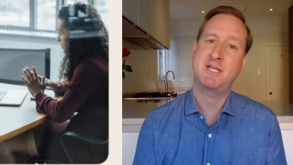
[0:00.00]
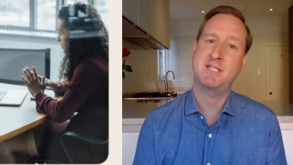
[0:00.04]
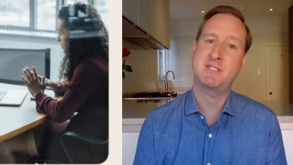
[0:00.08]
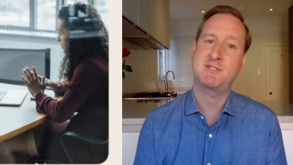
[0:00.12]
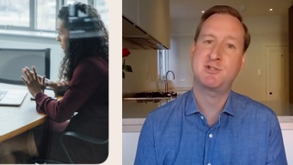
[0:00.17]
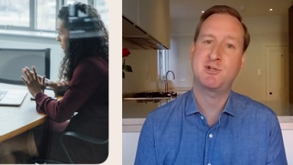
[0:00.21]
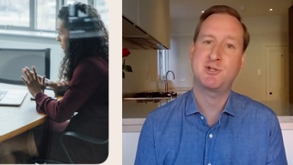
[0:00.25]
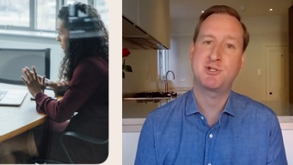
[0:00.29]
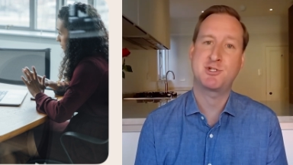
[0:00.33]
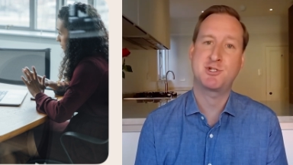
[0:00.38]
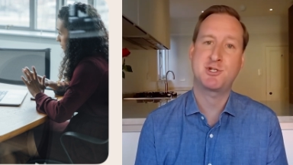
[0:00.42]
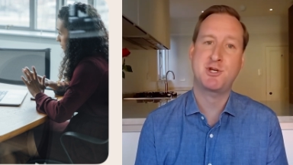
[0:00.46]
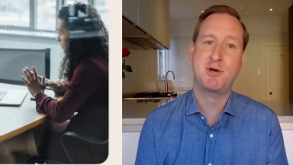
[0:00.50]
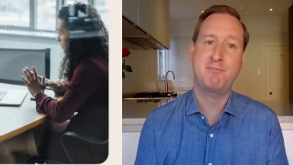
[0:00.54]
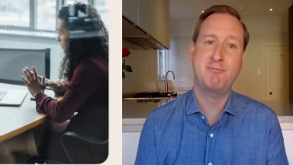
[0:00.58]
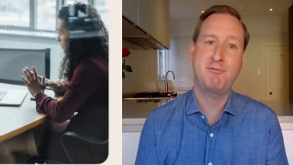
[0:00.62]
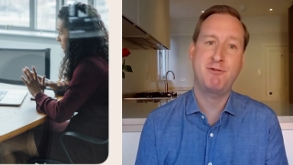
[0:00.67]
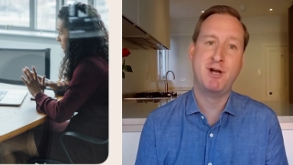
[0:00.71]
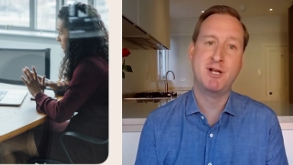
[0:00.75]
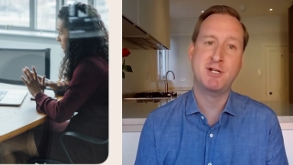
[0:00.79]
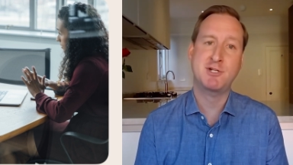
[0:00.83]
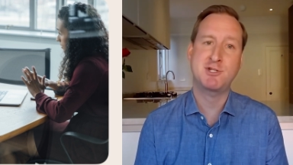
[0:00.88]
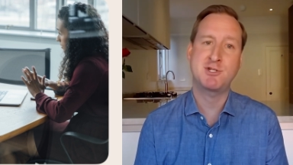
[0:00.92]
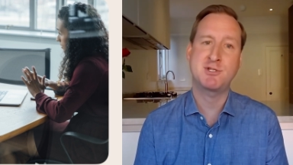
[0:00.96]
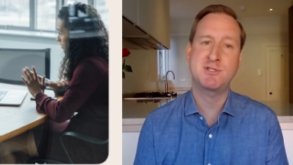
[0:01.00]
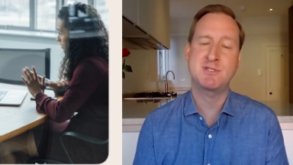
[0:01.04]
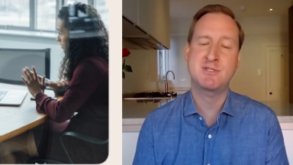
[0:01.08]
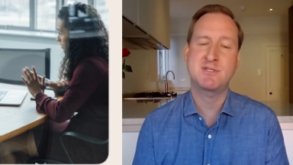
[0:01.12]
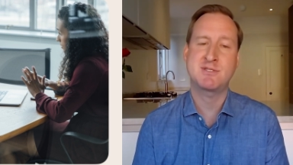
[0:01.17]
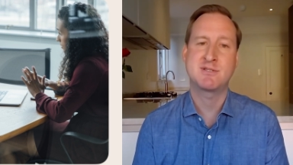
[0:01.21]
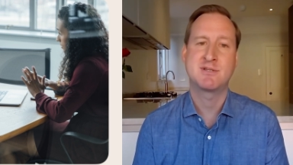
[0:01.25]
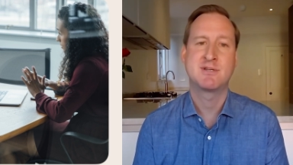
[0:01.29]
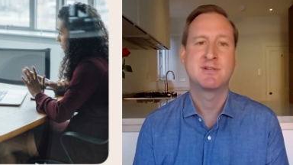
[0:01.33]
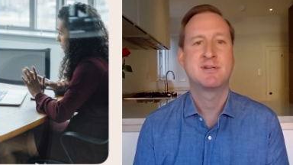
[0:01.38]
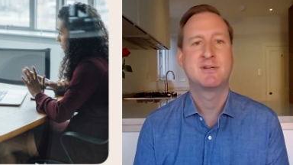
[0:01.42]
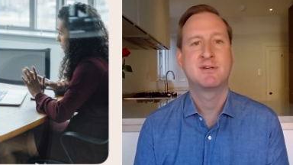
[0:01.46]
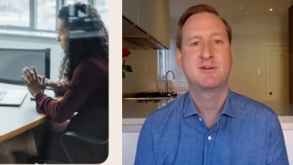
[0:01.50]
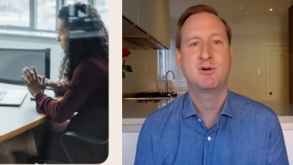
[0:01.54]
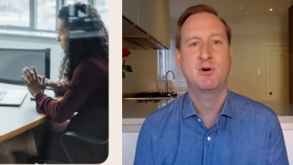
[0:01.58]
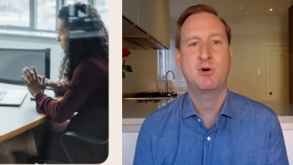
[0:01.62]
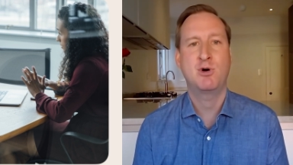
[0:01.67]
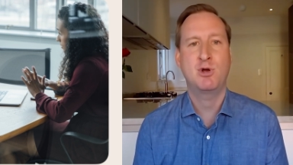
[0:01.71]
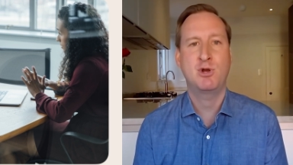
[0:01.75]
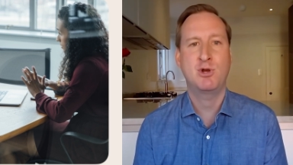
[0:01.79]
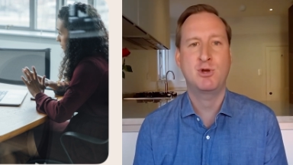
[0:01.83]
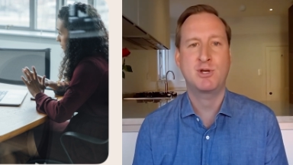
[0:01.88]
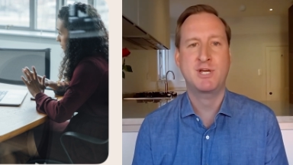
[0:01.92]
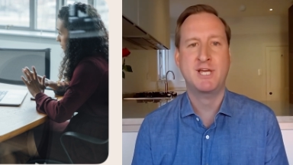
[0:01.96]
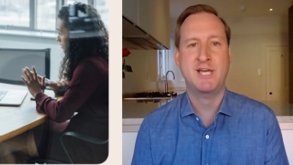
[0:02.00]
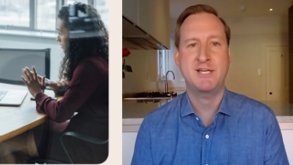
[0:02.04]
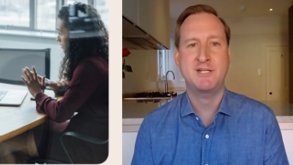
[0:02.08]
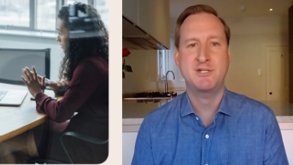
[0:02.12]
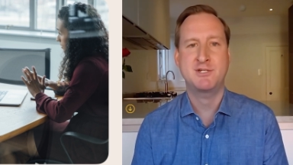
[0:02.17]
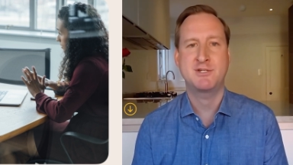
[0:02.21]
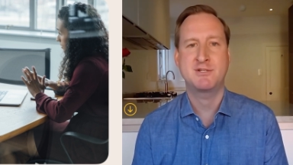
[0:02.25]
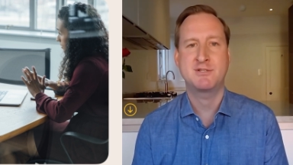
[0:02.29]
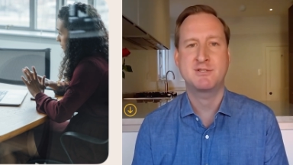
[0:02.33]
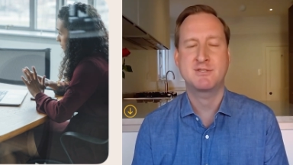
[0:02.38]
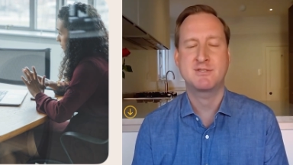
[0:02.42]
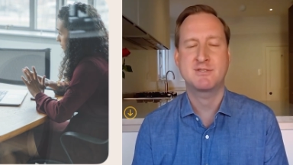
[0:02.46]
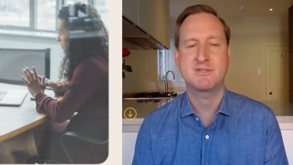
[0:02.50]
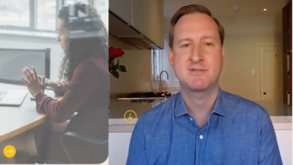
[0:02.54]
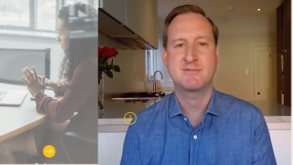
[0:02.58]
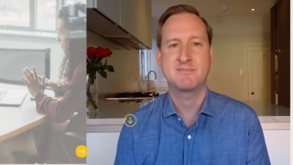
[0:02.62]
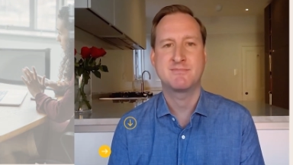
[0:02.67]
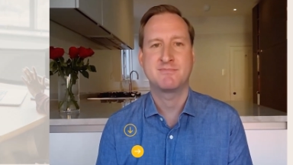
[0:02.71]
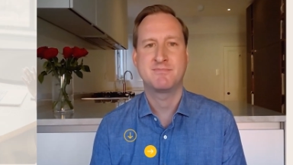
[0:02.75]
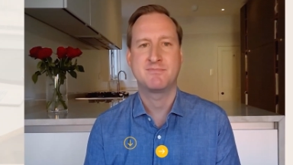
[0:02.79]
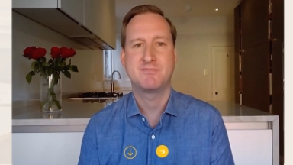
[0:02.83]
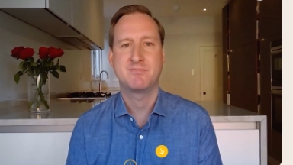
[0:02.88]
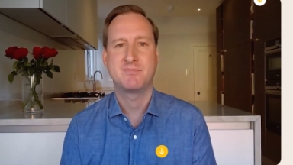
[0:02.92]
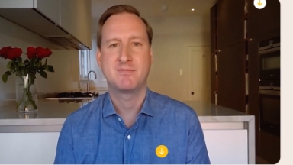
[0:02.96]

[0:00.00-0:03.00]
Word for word: based on job functions or locations.